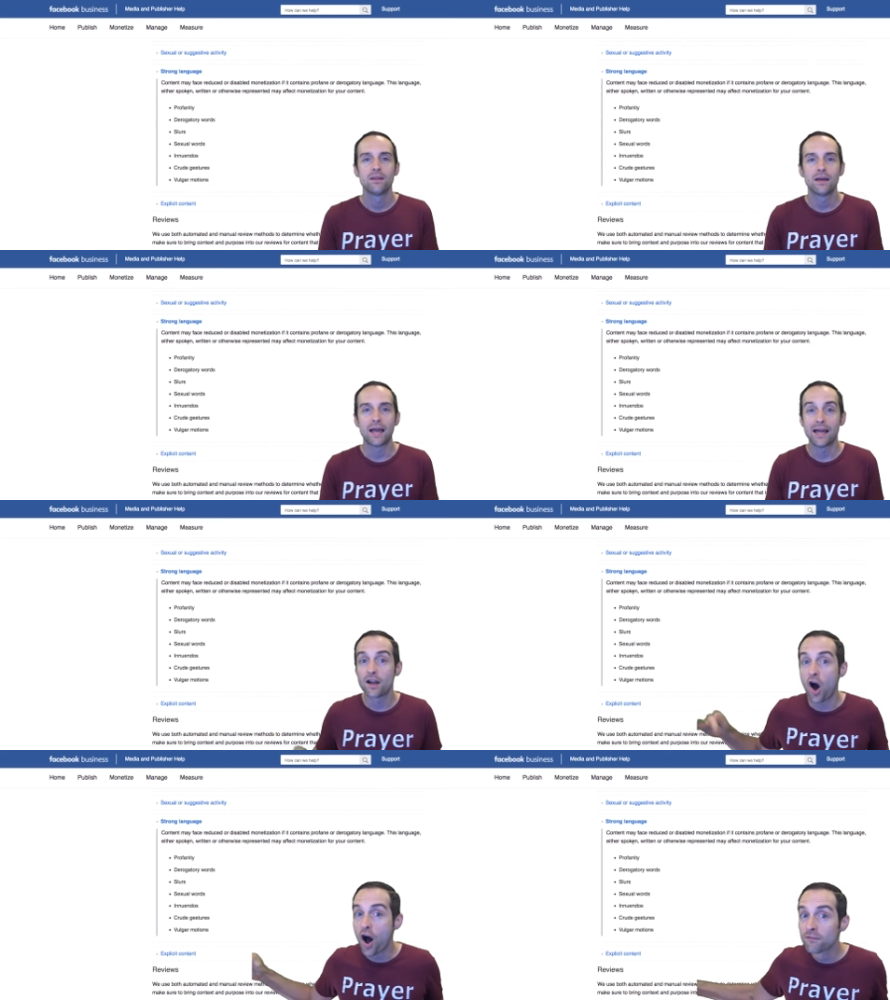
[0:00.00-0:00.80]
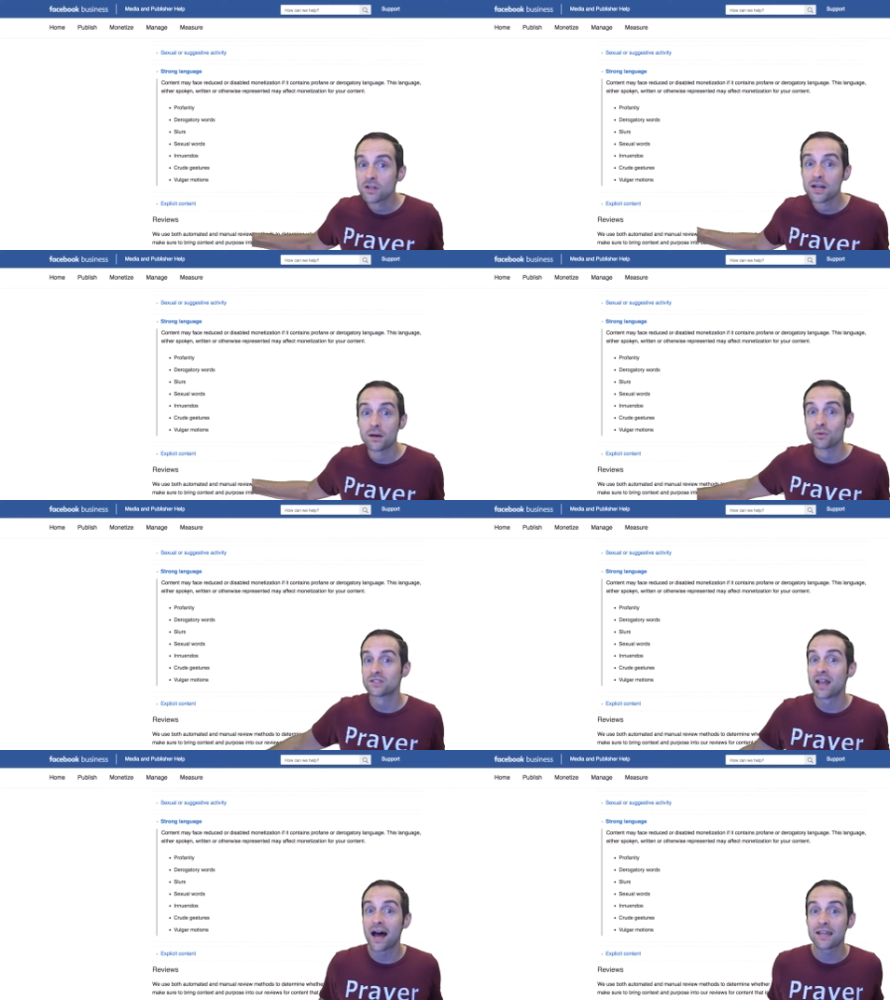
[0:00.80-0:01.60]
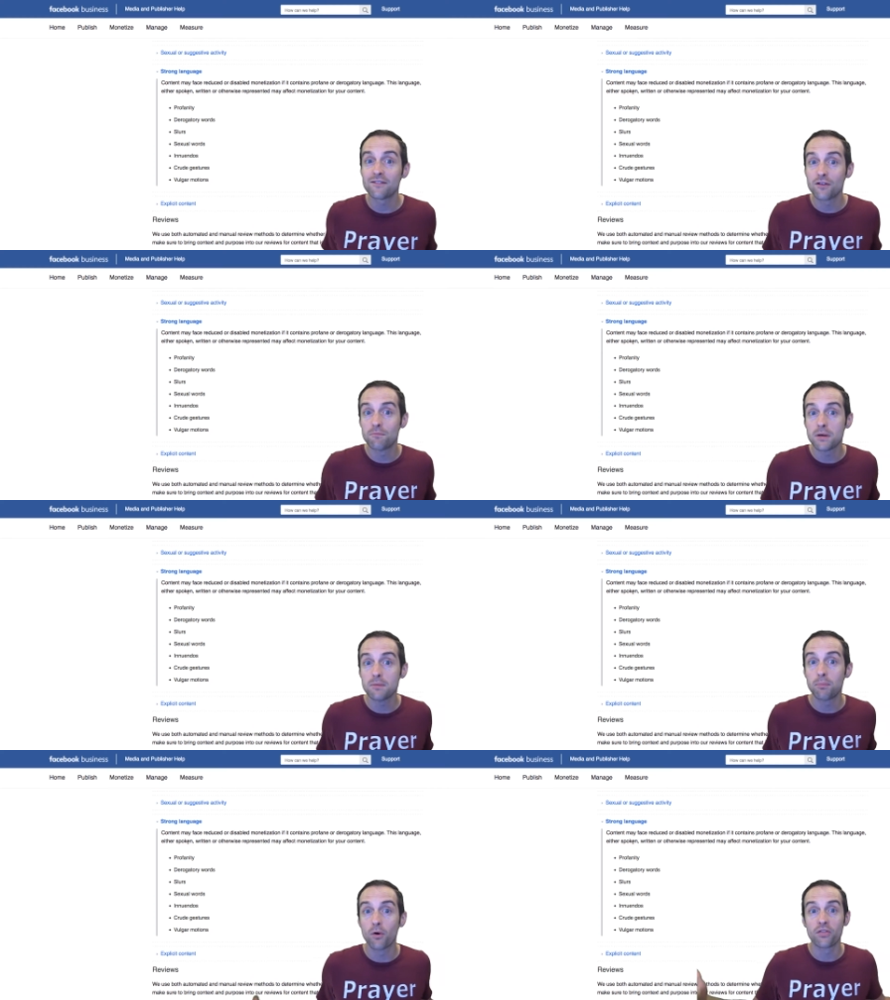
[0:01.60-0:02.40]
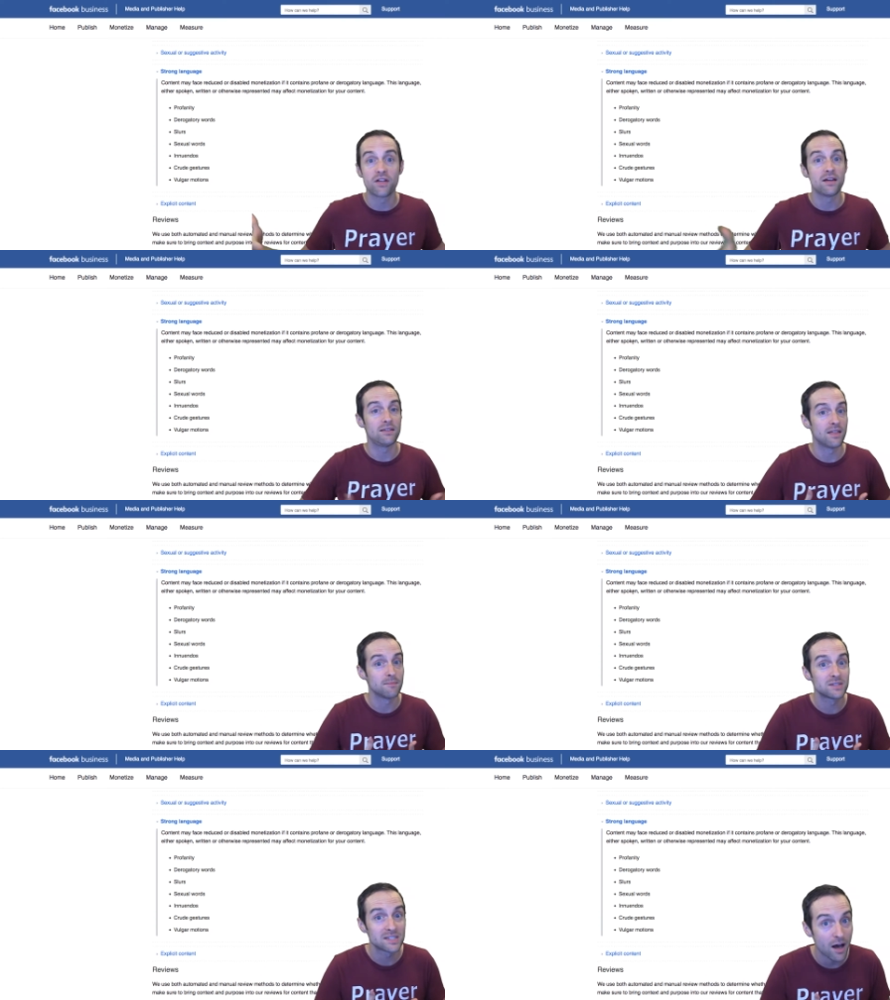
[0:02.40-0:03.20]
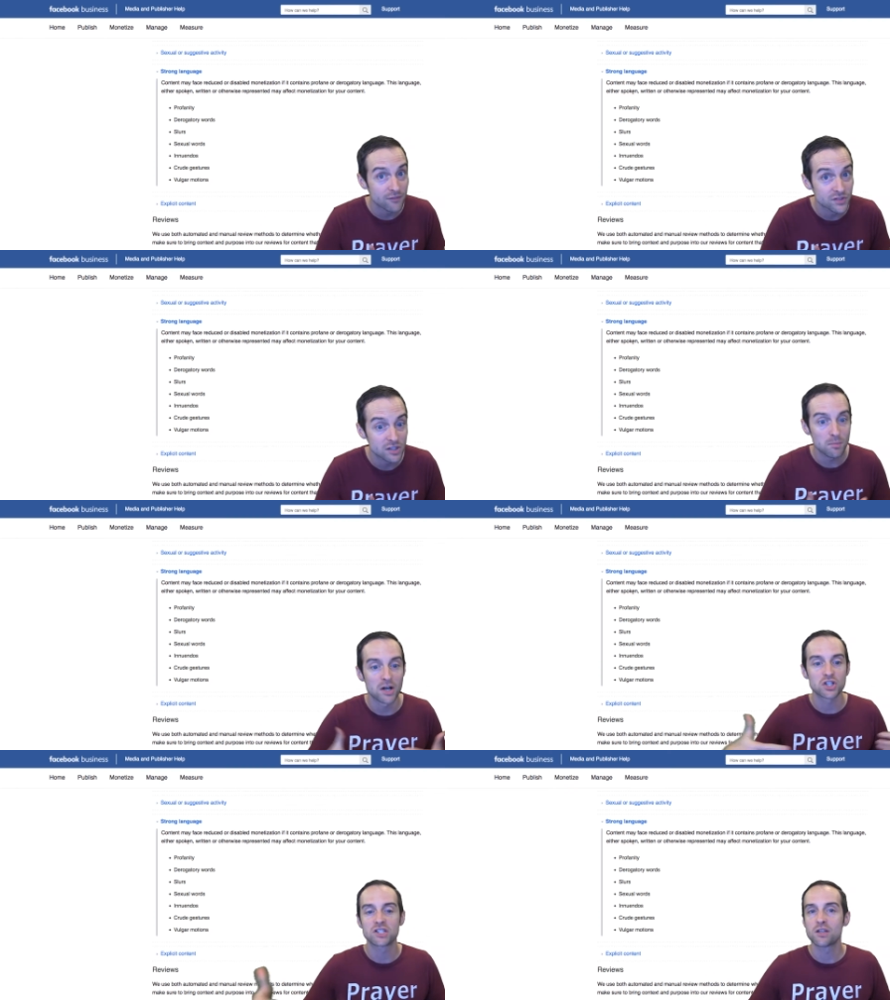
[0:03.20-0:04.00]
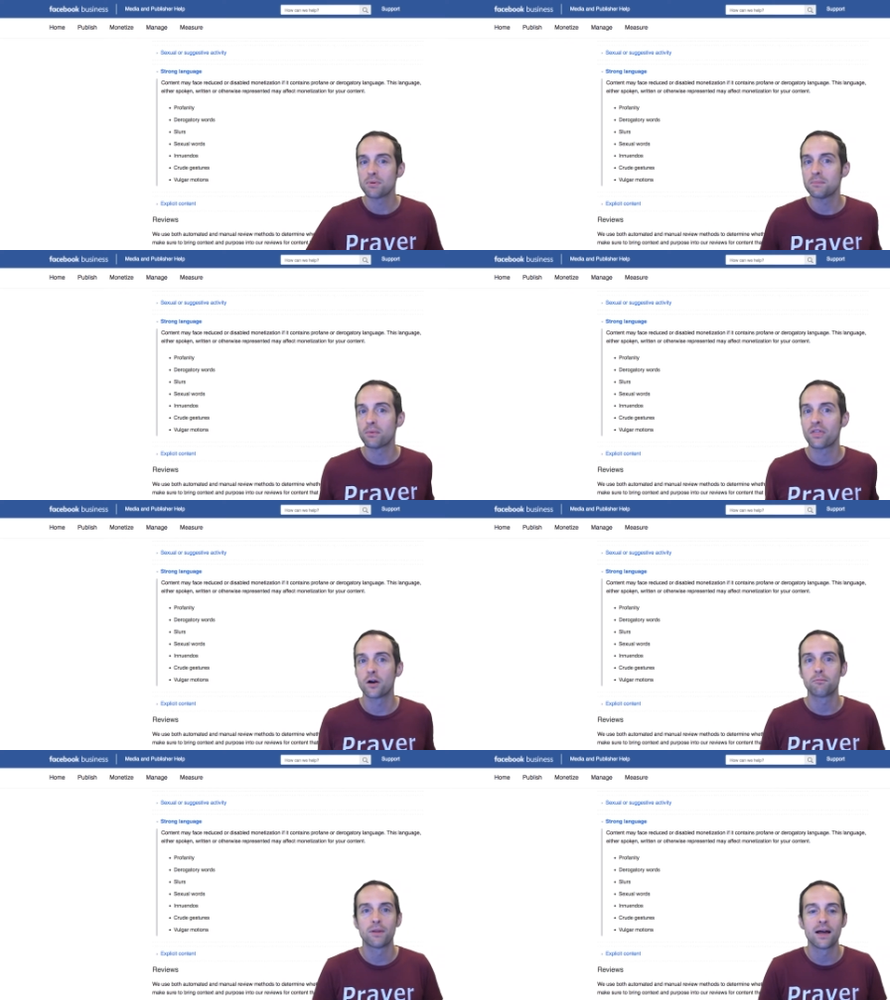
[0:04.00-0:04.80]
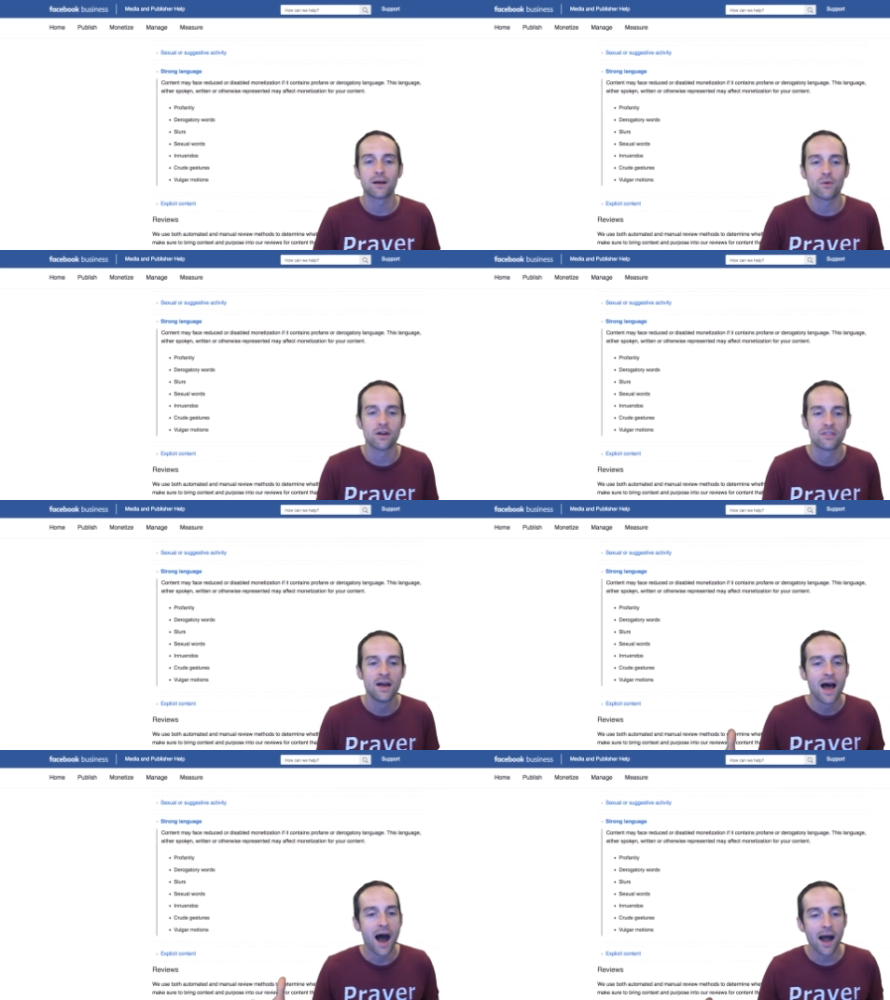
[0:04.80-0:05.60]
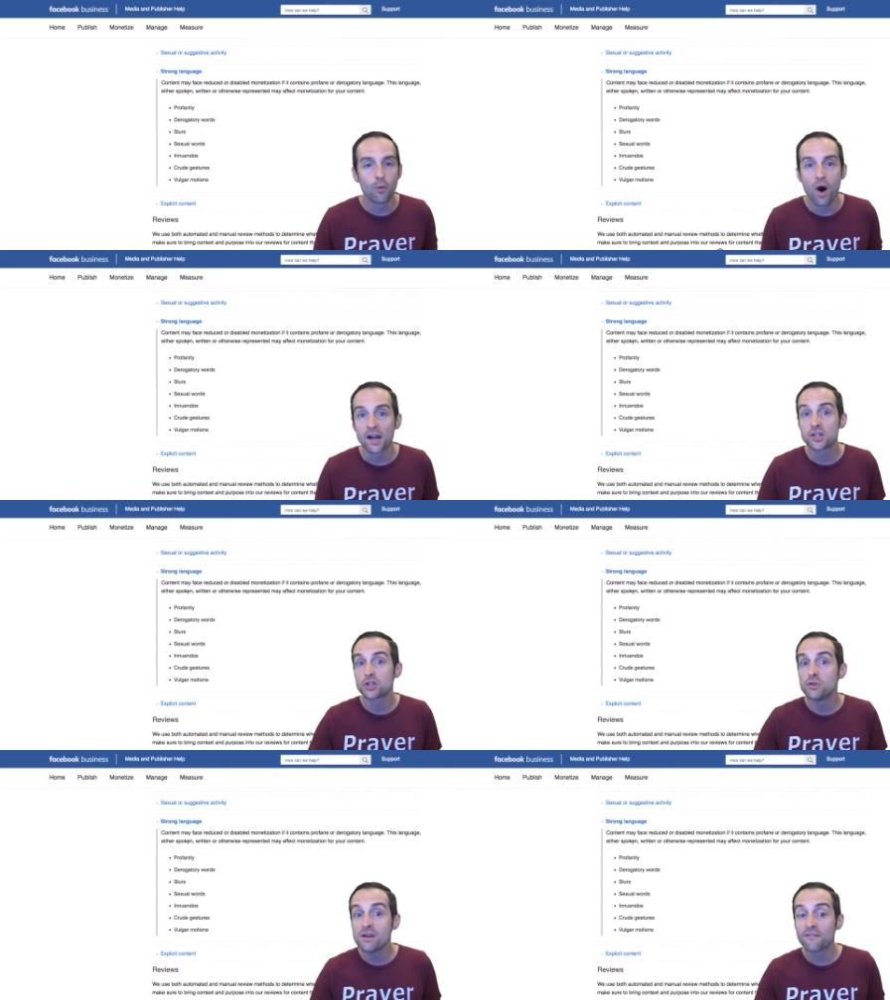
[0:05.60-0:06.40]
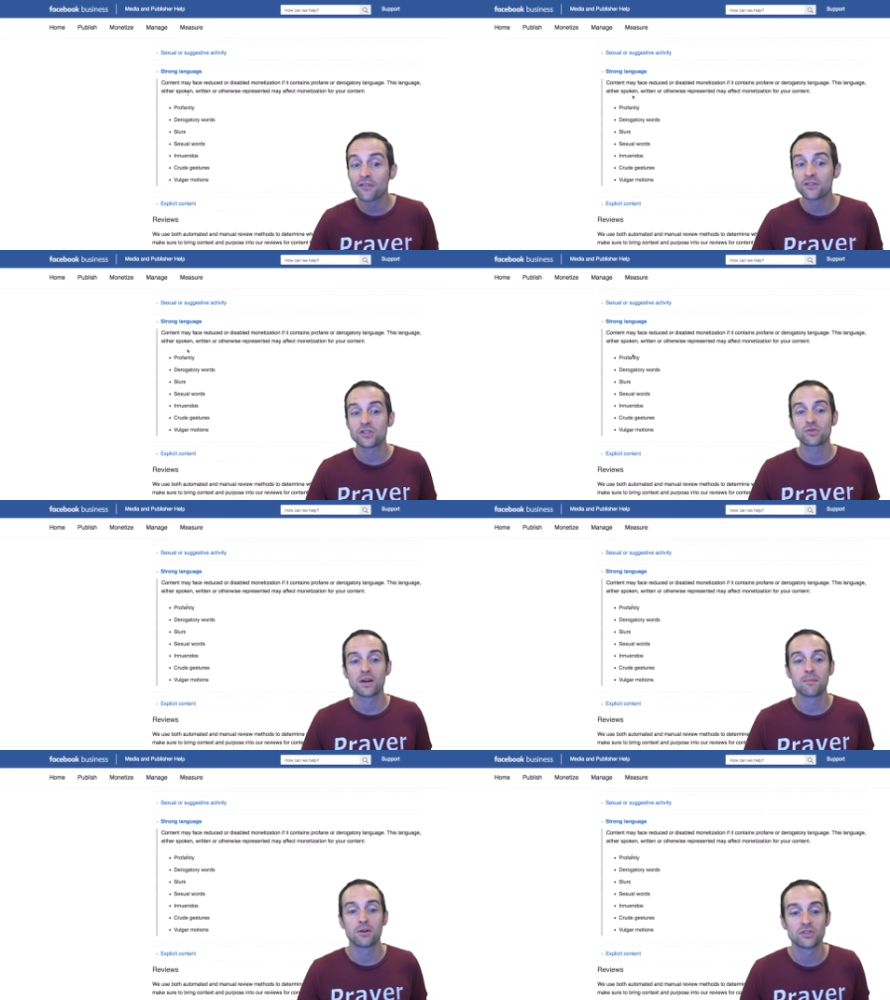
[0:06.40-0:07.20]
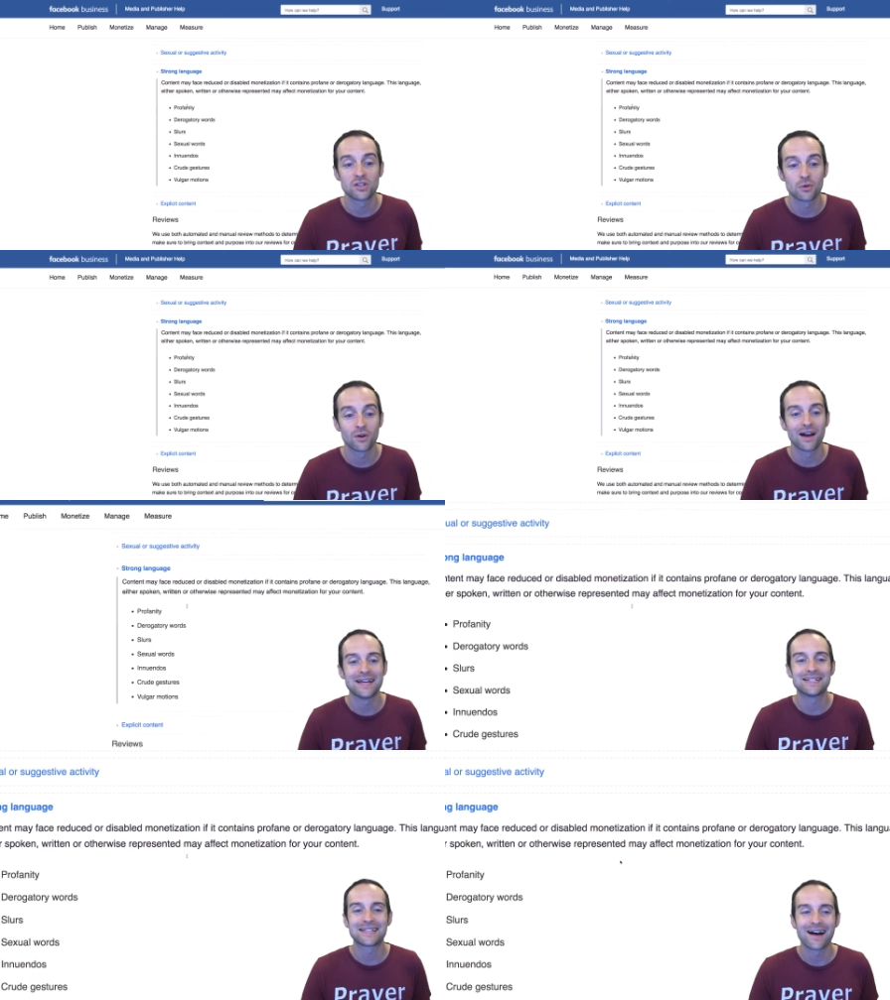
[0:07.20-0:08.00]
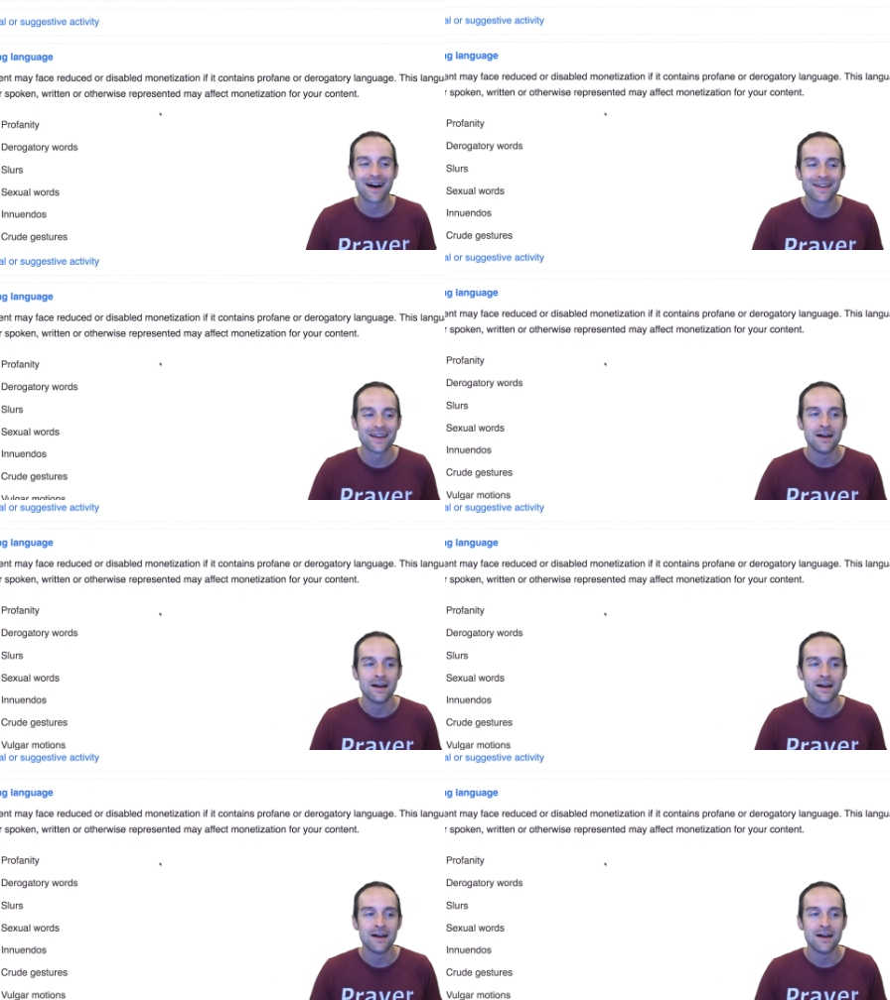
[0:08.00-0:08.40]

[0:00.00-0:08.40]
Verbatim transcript: And often it was not even people that themselves as much as the people they were playing with. I watched two different streamers. There were a ton